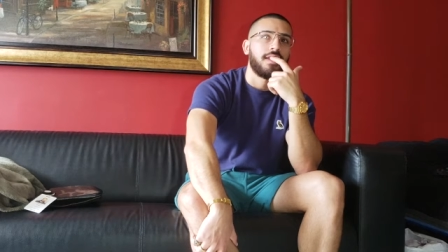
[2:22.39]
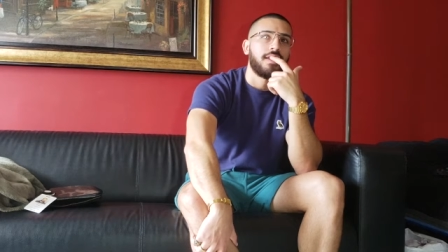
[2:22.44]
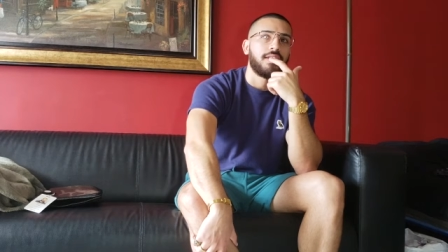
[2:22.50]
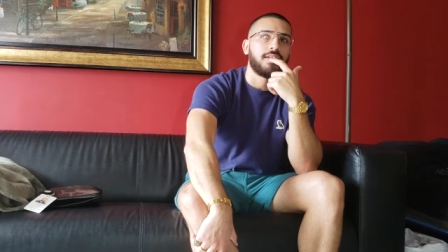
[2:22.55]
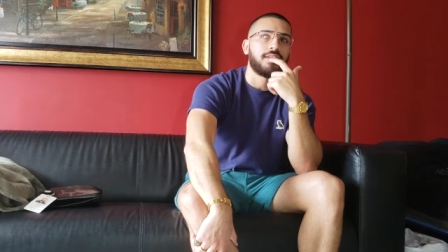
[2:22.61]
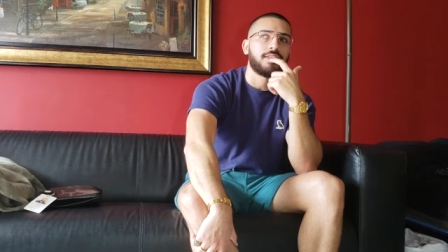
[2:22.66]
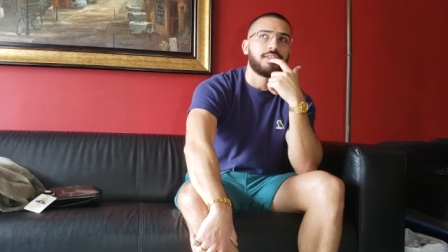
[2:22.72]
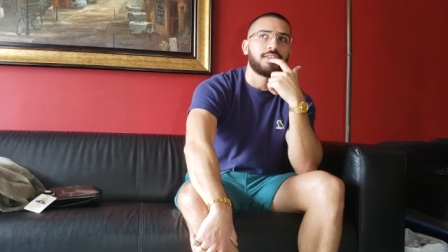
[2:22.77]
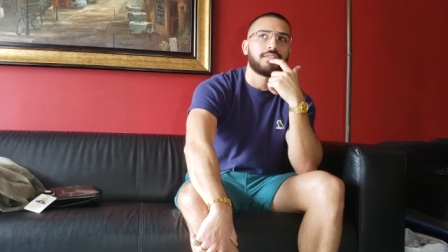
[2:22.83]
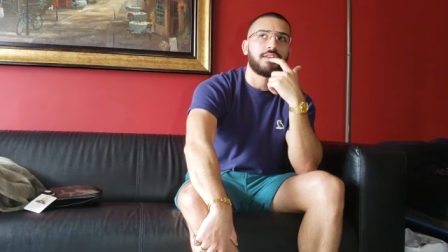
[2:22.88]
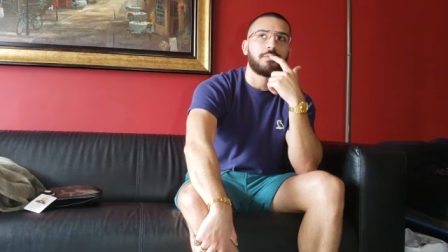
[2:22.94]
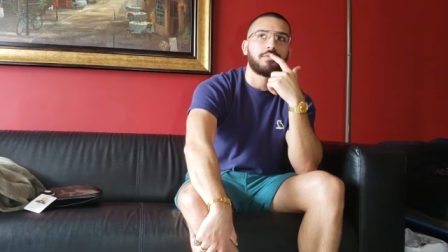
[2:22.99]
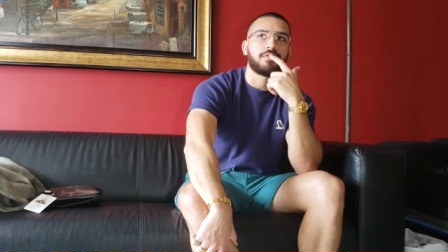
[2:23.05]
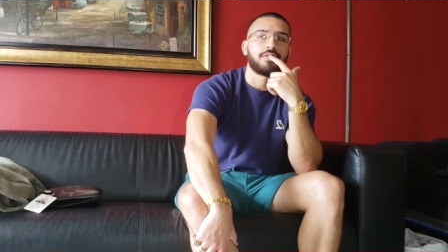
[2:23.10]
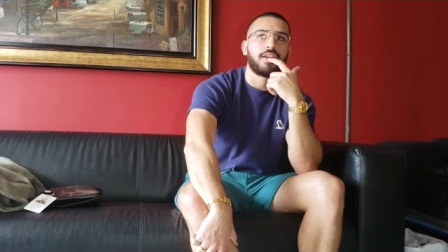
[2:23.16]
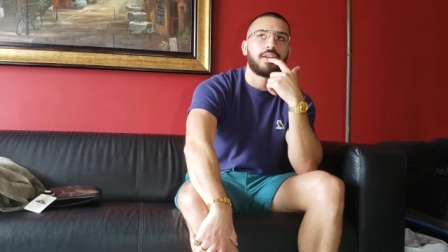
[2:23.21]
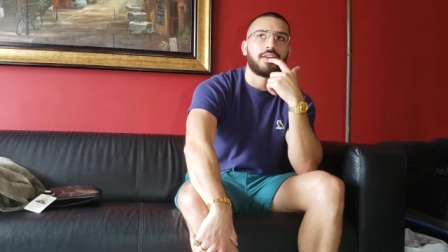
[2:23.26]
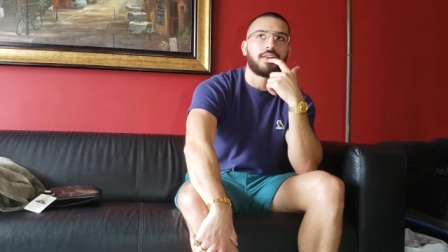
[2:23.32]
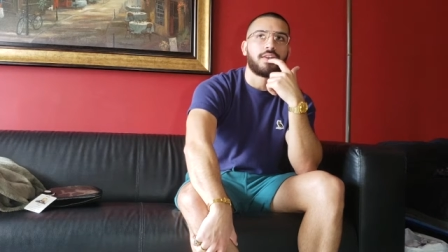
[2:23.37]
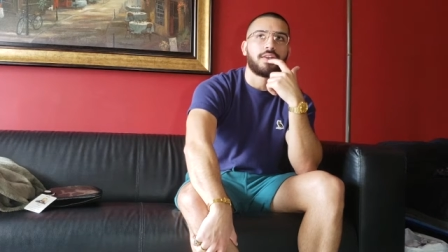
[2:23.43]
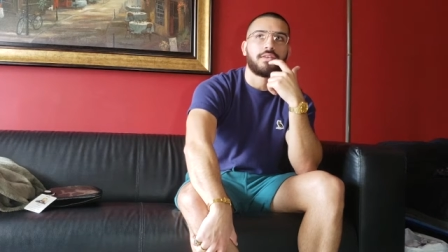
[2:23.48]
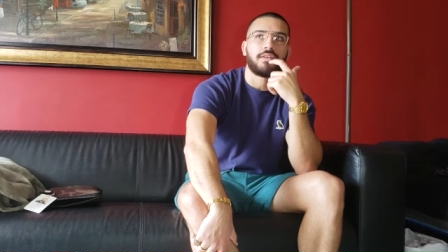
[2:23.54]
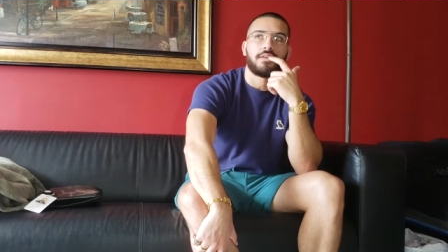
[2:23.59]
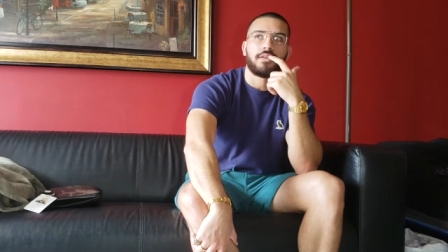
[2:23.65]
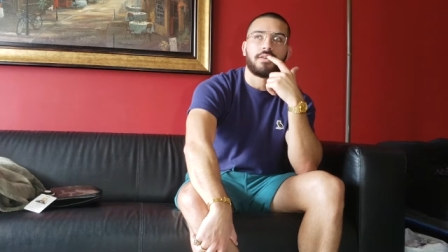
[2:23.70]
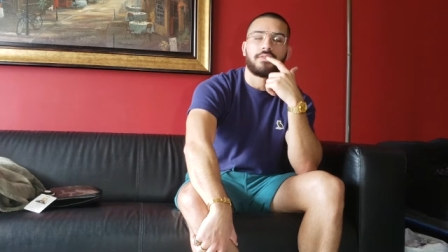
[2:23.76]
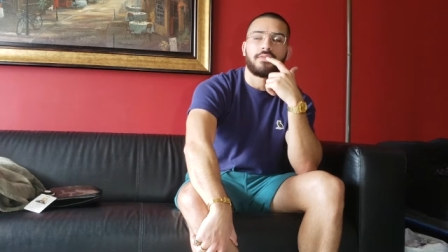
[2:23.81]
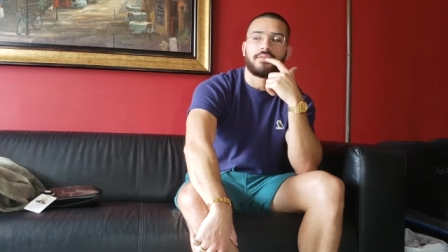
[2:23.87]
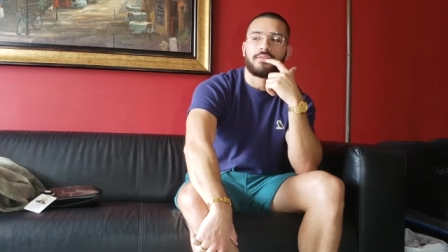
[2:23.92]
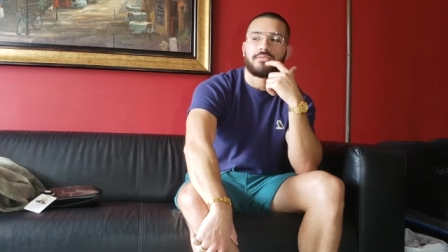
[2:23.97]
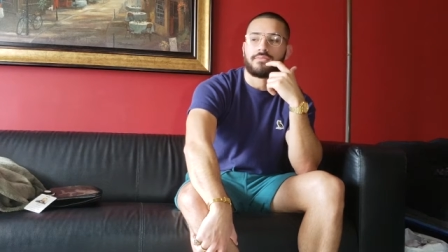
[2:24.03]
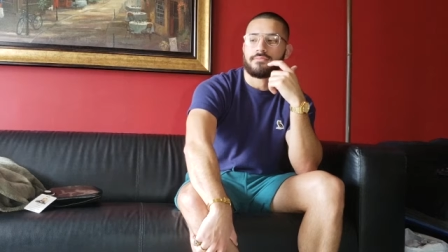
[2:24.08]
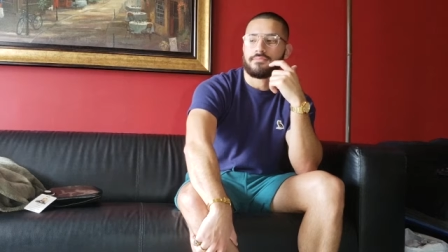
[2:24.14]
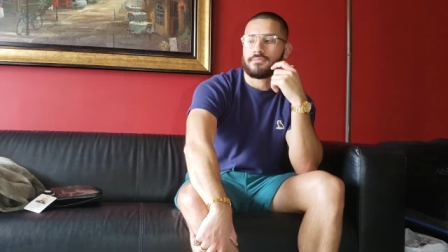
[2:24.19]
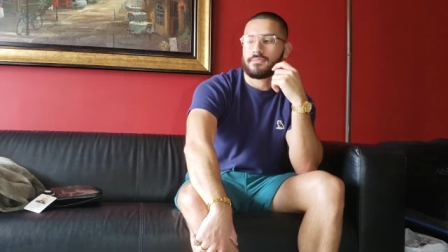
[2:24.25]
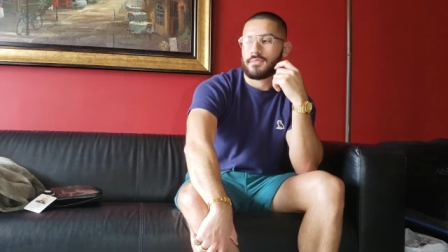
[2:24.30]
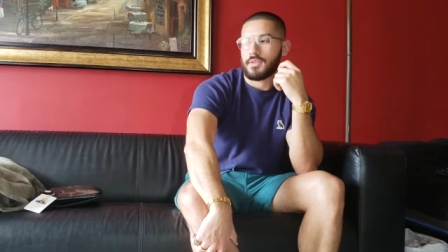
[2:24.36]
it, it's almost like uh,
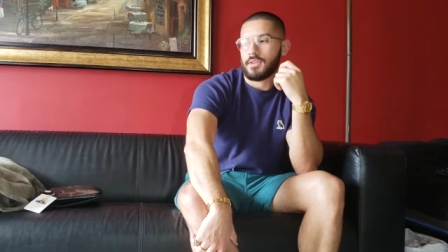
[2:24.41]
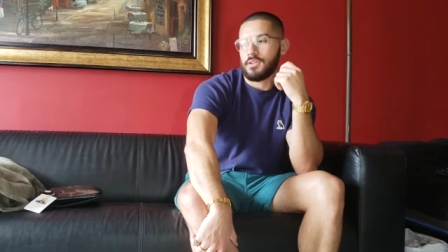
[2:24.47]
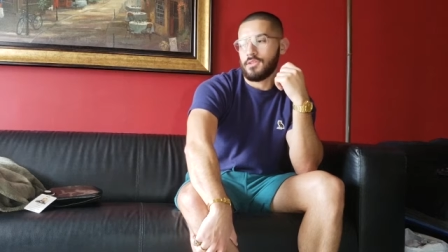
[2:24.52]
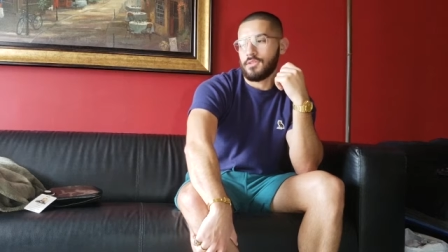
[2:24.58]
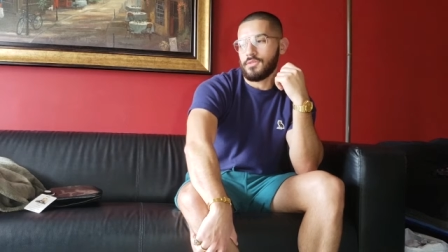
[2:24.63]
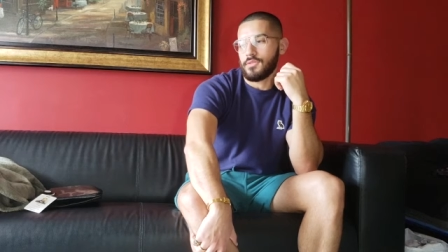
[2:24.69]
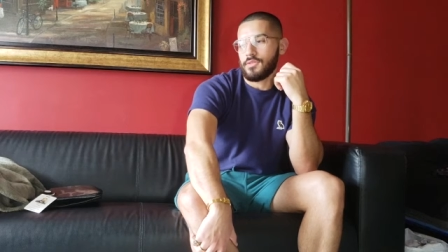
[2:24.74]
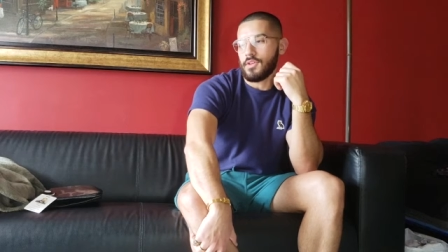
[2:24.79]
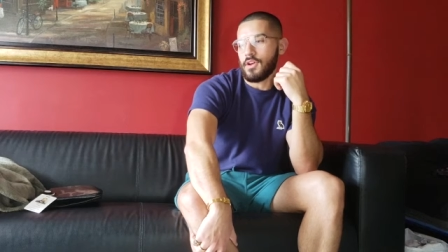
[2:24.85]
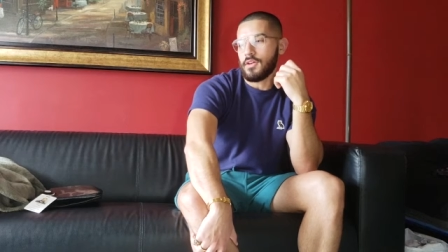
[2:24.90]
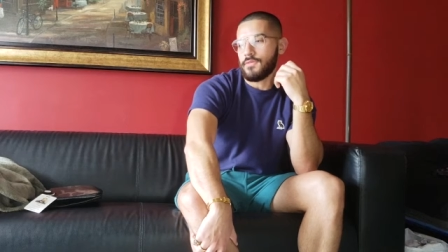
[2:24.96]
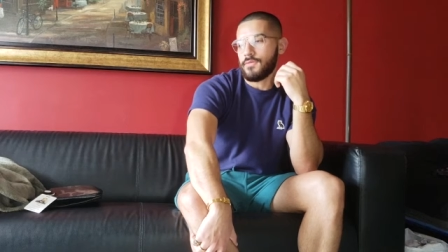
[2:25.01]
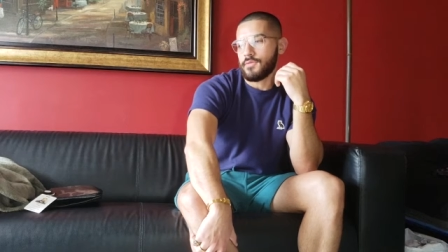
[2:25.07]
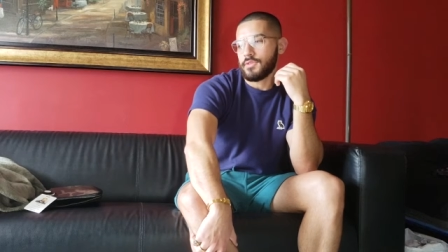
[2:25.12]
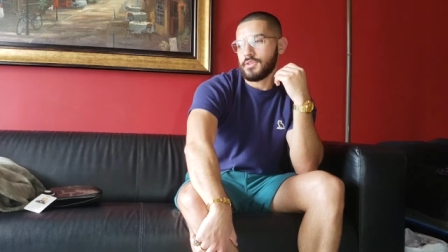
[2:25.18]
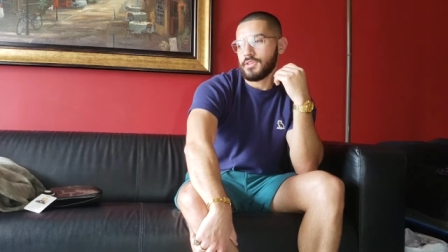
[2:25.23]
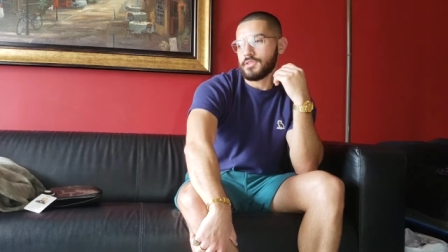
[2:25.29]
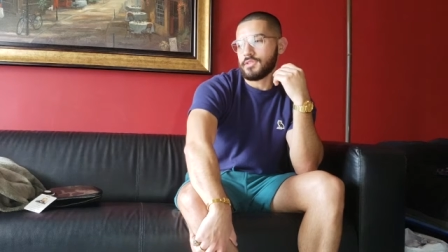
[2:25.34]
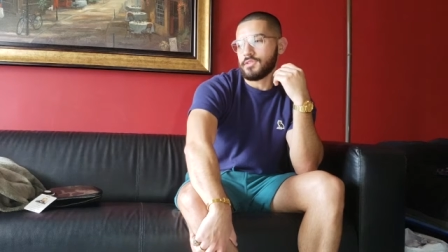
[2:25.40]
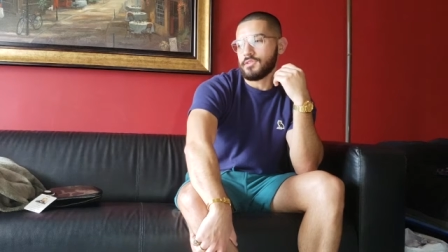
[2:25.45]
you know, thoughtfulness.